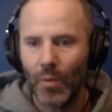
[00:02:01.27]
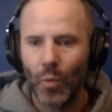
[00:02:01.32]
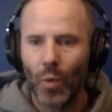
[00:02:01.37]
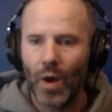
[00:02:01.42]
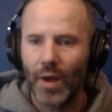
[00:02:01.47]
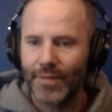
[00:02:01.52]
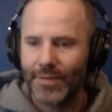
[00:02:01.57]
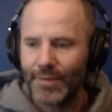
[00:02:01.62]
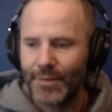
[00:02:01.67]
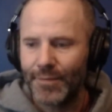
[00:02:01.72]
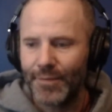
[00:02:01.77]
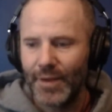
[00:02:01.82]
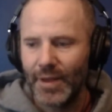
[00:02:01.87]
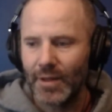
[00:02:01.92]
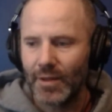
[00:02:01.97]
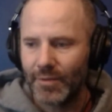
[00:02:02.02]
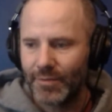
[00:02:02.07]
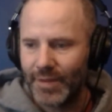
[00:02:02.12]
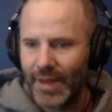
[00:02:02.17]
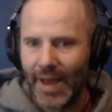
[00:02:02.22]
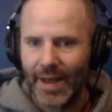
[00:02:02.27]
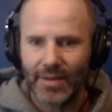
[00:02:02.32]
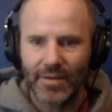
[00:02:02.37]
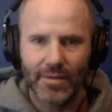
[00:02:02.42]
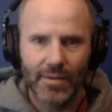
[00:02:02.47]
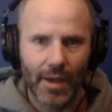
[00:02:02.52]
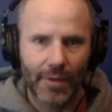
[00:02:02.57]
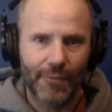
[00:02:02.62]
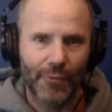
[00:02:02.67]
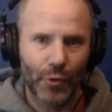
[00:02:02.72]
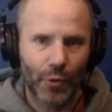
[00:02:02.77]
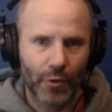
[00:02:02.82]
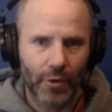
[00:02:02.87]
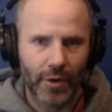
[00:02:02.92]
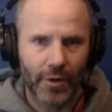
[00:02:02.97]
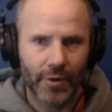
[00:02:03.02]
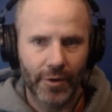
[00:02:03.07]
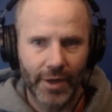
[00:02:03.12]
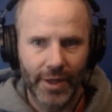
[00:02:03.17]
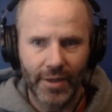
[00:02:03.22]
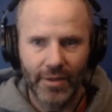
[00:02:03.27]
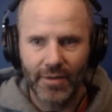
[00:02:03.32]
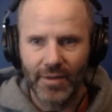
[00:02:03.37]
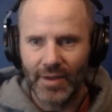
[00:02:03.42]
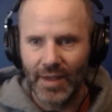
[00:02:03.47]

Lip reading: want the feel of that subfloor underneath